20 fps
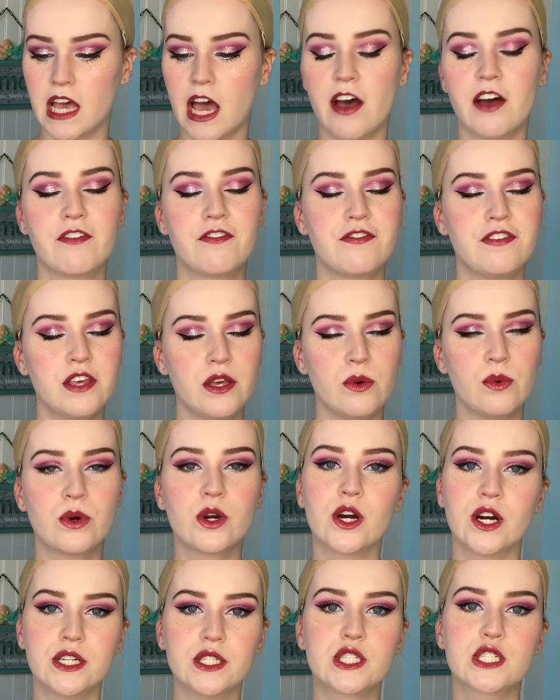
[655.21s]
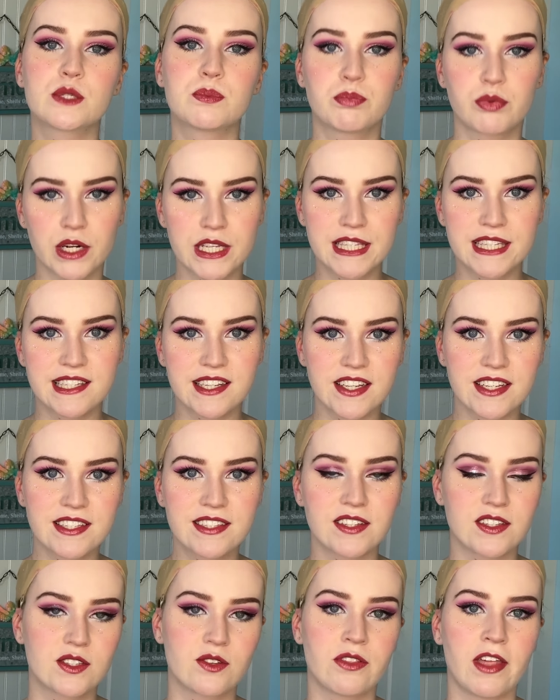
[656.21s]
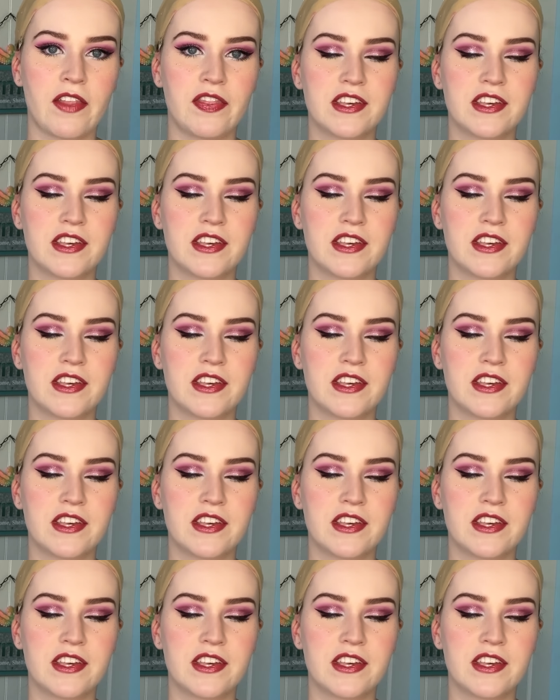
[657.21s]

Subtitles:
a few good spritzes so that